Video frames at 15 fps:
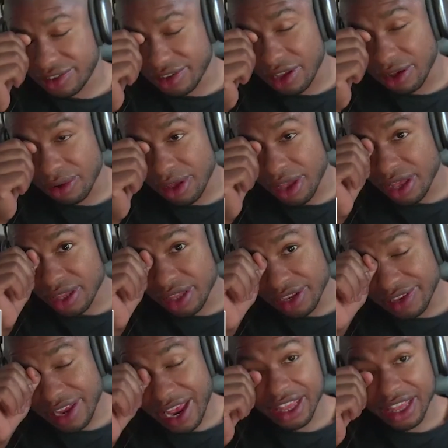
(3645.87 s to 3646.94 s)
So the
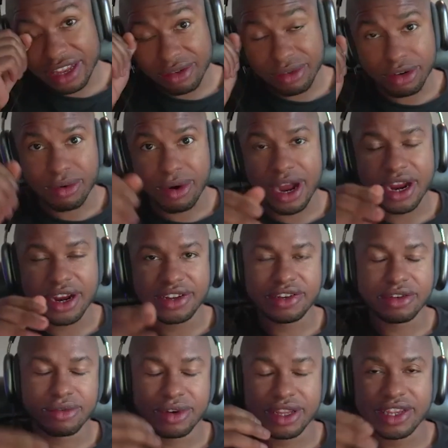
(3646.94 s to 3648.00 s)
talent required
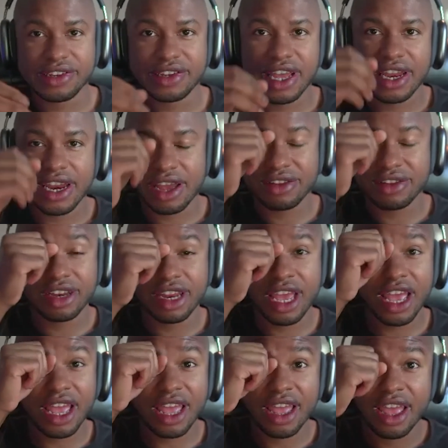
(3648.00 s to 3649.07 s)
to really stand out
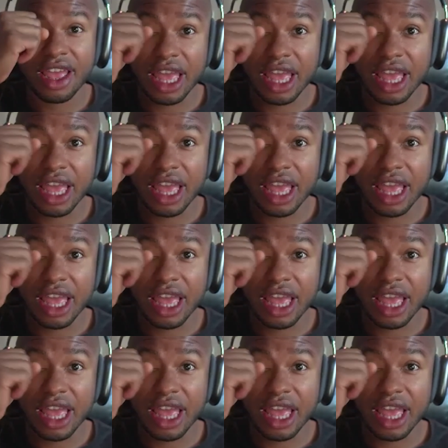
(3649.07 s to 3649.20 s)
today